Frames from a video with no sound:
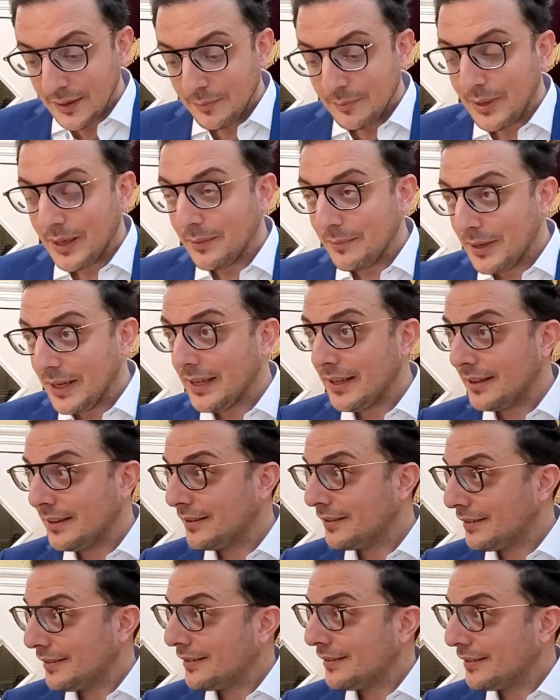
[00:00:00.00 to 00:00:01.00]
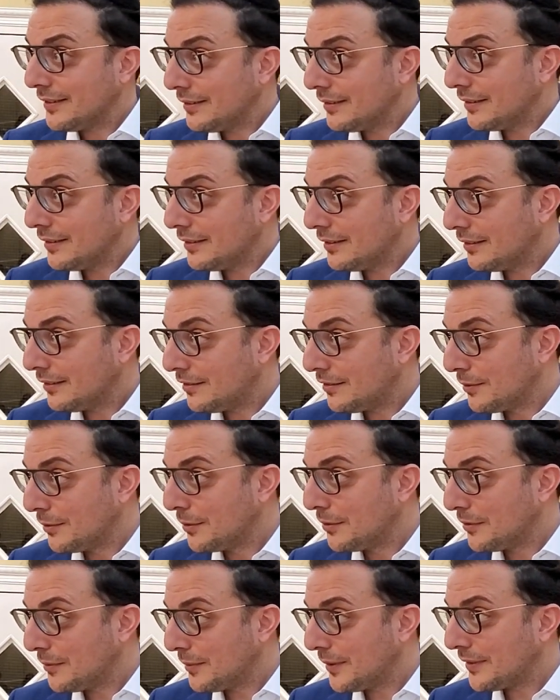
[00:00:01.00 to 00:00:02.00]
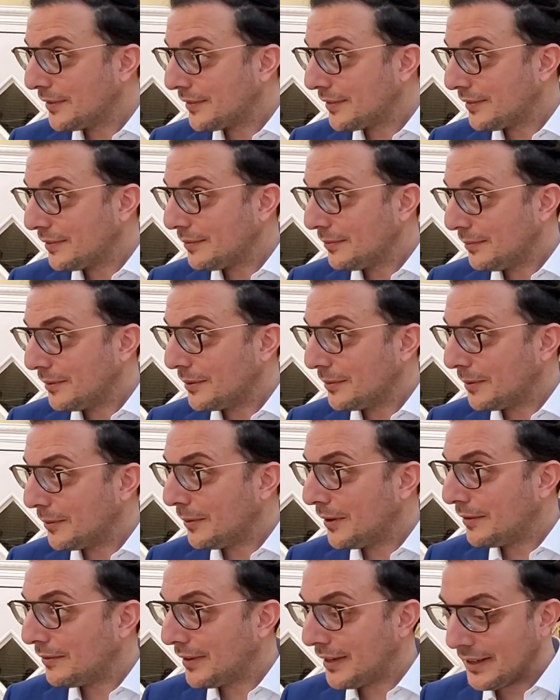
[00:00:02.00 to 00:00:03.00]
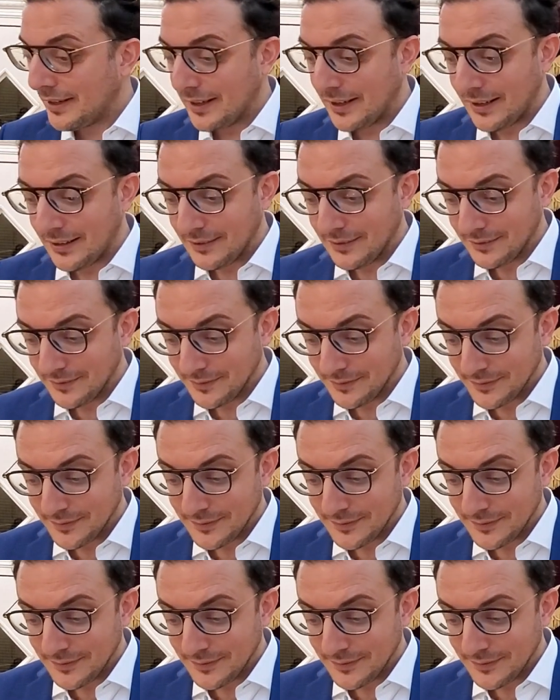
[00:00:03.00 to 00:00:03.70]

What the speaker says: Be'emet, in truth, what do we want right now?